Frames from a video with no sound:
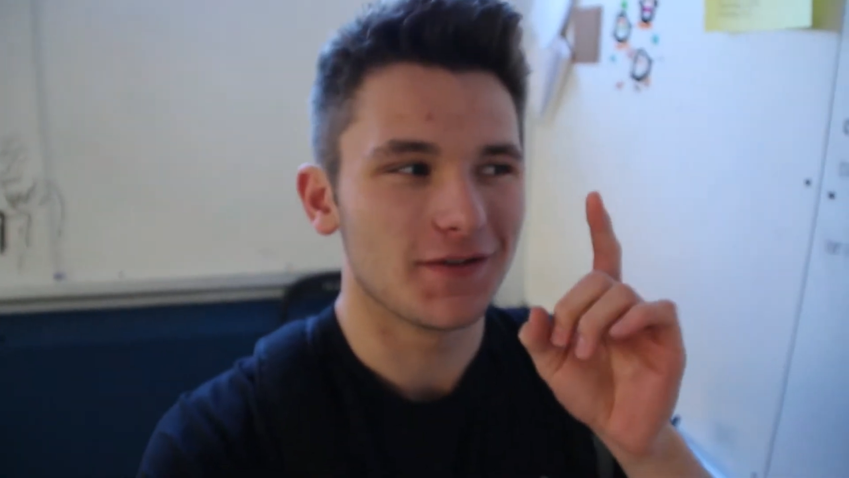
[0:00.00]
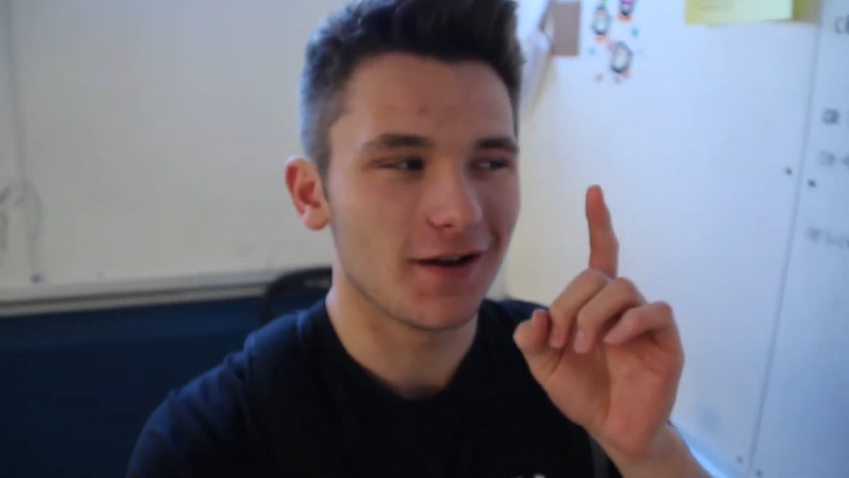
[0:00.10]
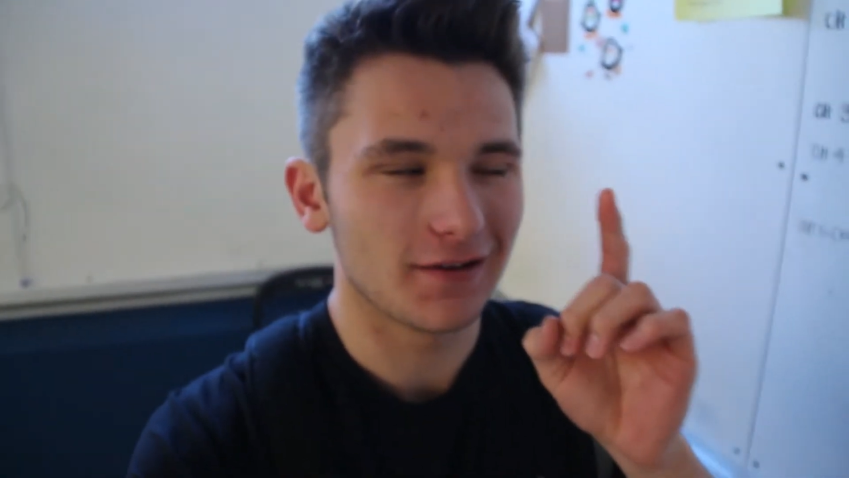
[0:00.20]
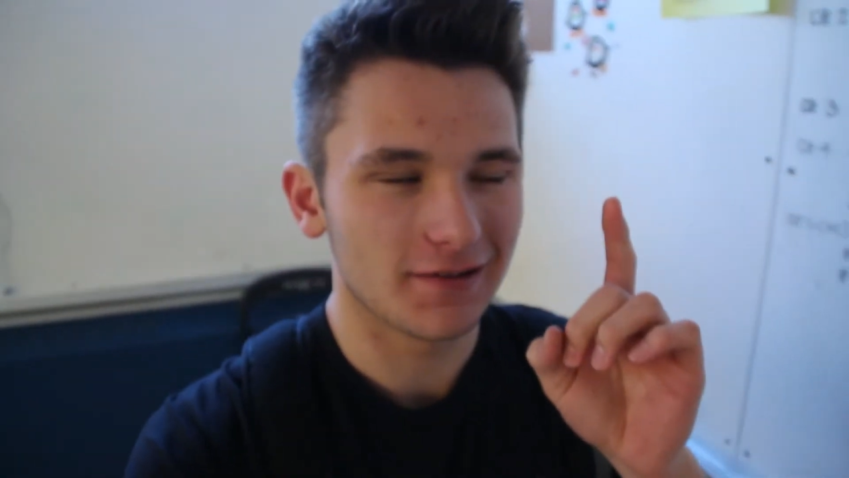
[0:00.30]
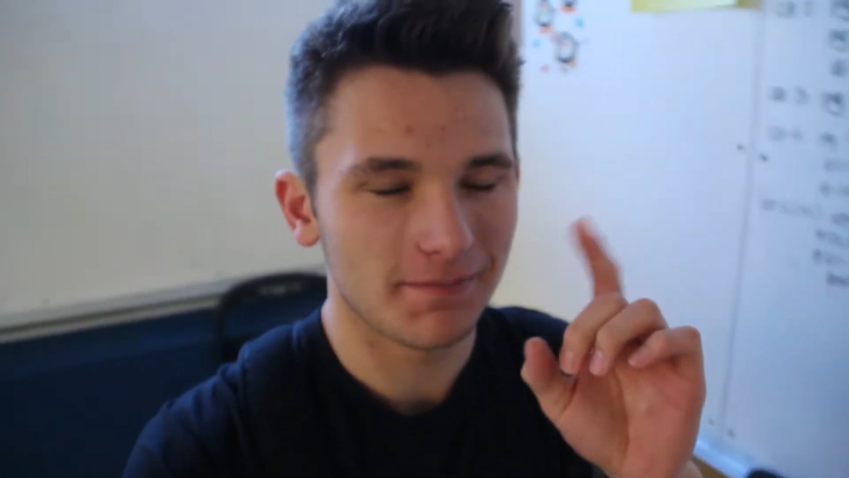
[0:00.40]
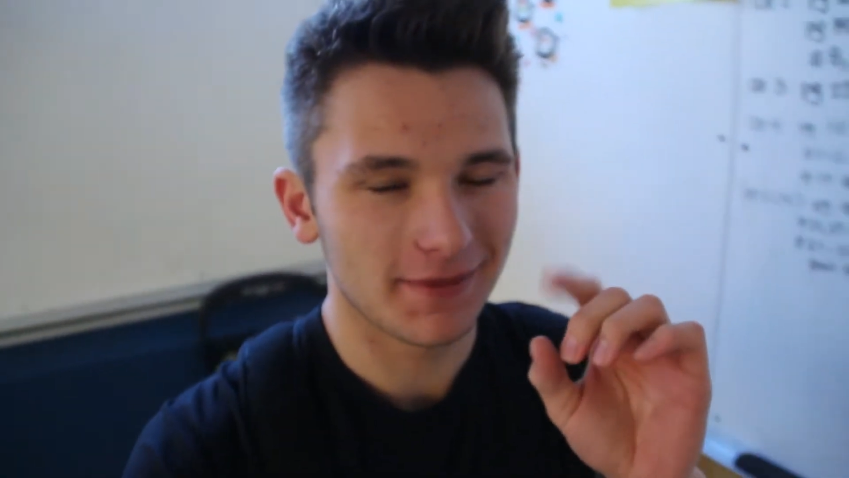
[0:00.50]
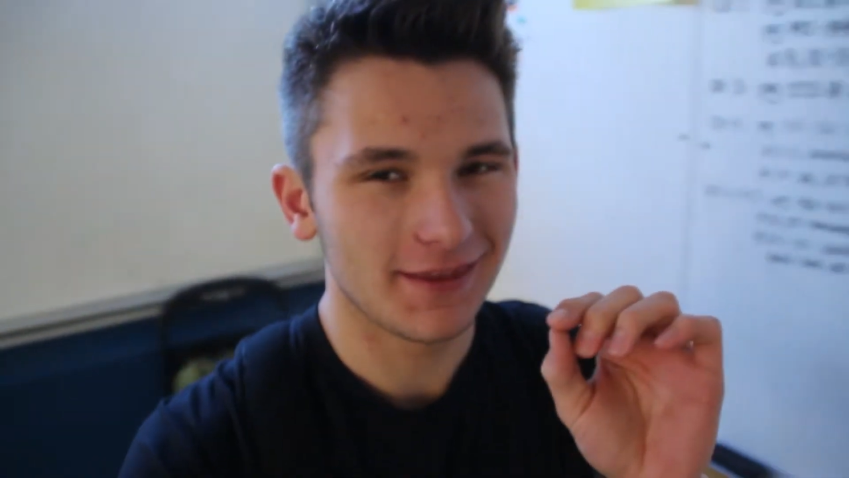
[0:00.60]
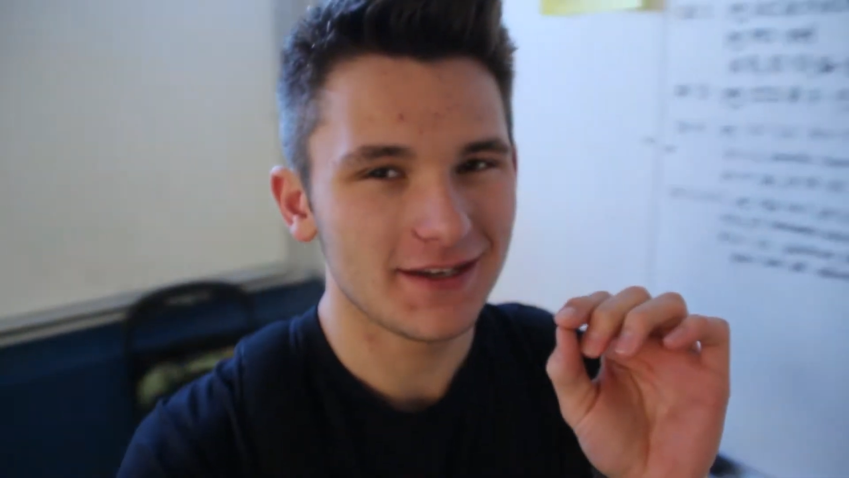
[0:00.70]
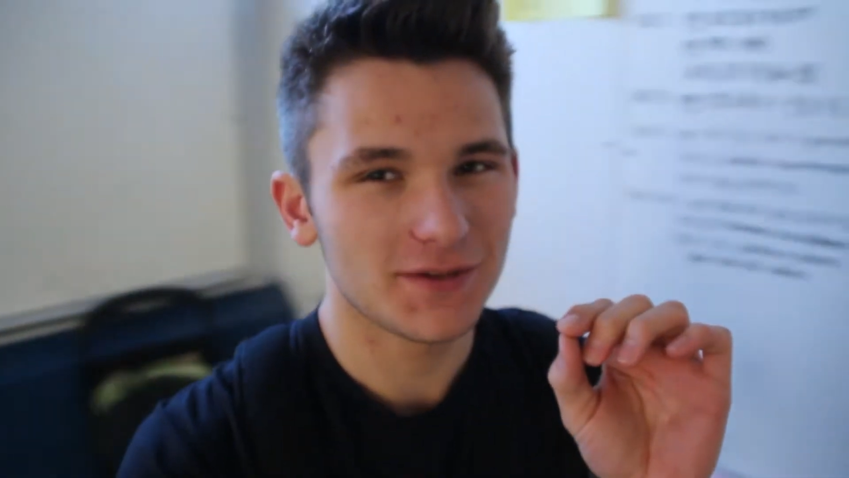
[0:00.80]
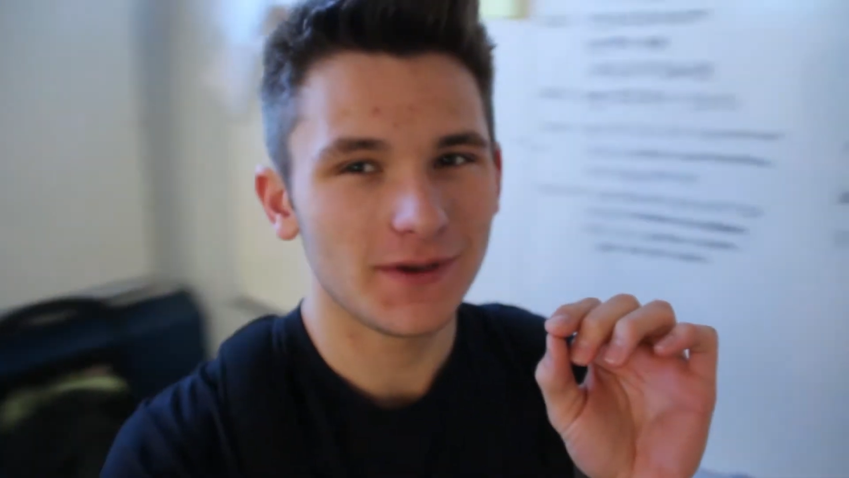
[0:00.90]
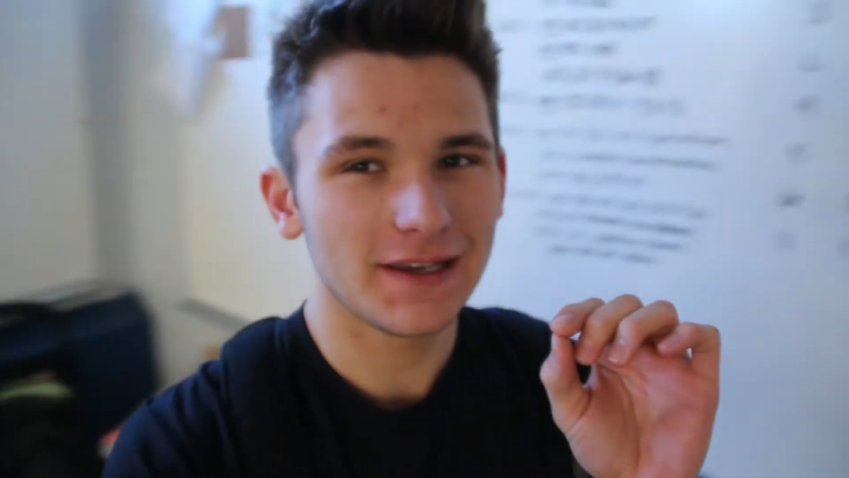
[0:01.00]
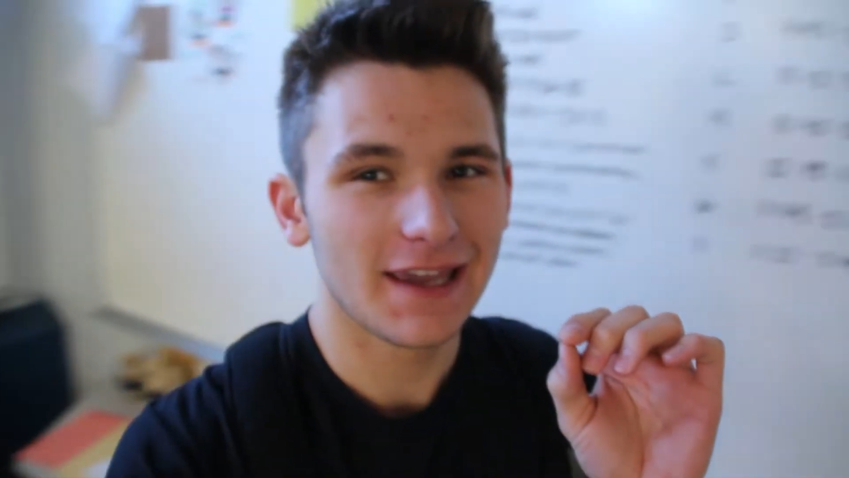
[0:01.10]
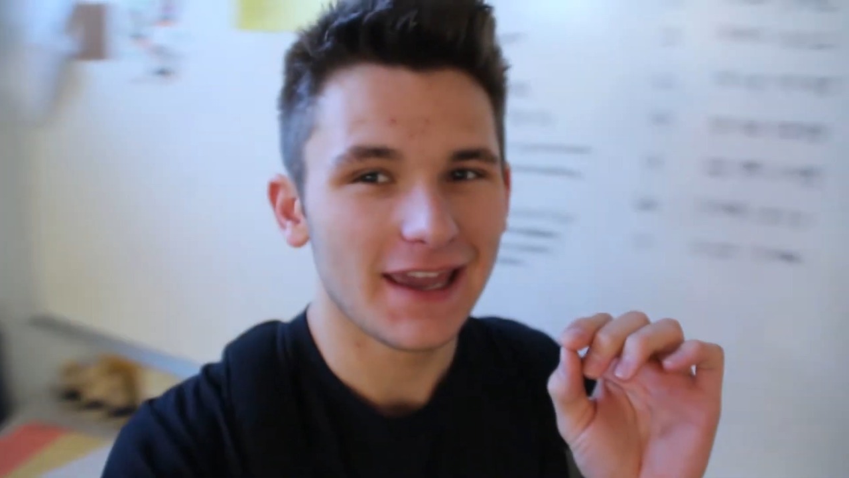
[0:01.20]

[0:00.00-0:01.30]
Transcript: vlog, but this week